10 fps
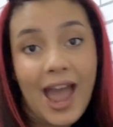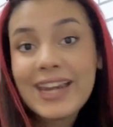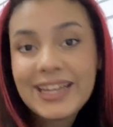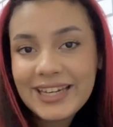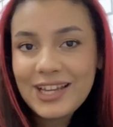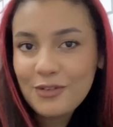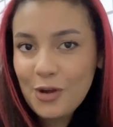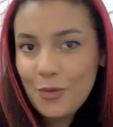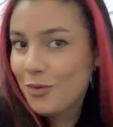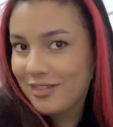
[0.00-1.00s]
I didn't even
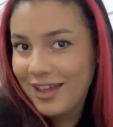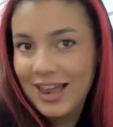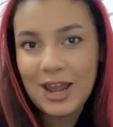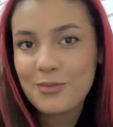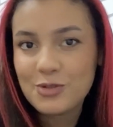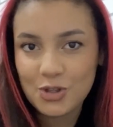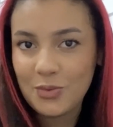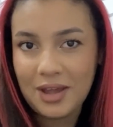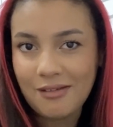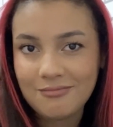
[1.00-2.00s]
know what the hell I was doing.